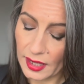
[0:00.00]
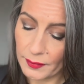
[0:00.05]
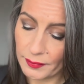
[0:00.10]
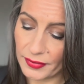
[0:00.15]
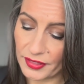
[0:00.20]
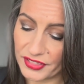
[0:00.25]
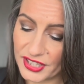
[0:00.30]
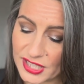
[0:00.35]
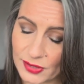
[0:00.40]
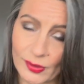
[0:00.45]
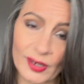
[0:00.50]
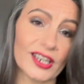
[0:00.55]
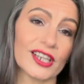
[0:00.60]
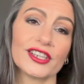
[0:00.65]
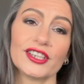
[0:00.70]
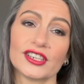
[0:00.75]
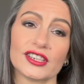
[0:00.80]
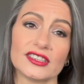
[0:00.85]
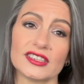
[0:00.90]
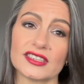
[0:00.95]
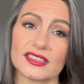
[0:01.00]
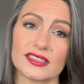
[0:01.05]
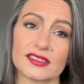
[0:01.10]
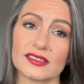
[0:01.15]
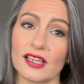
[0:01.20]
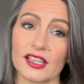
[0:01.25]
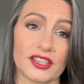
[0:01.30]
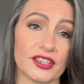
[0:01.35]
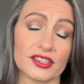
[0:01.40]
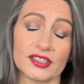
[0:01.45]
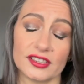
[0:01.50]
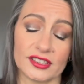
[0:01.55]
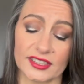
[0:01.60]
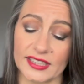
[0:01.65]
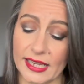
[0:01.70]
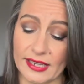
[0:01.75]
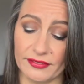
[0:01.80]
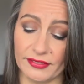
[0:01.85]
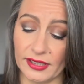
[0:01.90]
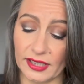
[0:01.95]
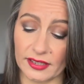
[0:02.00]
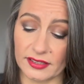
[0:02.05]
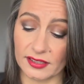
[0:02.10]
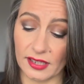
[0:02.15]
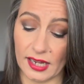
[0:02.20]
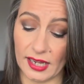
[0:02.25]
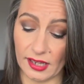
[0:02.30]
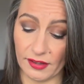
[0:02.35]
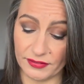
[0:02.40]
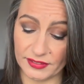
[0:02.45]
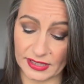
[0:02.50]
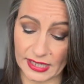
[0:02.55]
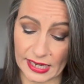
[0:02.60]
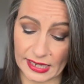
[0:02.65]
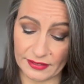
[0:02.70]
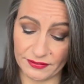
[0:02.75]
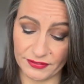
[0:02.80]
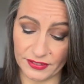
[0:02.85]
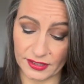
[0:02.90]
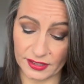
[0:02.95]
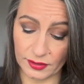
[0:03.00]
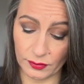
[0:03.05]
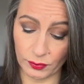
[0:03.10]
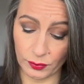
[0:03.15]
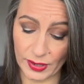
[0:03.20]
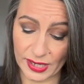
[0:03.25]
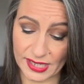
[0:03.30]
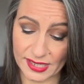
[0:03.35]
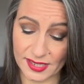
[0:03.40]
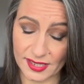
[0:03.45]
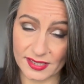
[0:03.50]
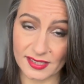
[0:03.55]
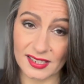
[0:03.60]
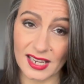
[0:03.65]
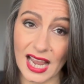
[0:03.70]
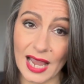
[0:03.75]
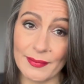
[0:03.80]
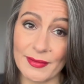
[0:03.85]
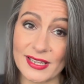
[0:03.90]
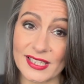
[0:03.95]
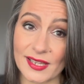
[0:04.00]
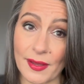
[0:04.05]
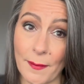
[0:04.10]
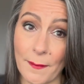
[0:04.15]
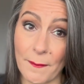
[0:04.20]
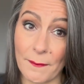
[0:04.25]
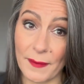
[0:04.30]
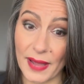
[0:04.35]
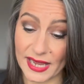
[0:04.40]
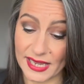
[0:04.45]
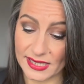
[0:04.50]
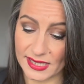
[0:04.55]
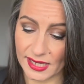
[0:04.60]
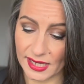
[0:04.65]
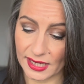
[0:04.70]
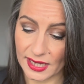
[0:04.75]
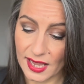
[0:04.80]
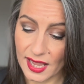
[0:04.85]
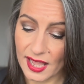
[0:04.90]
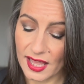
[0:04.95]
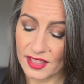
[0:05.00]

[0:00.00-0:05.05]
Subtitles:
But this one, I couldn't save it because I loved it. And for the winter time, it's amazing.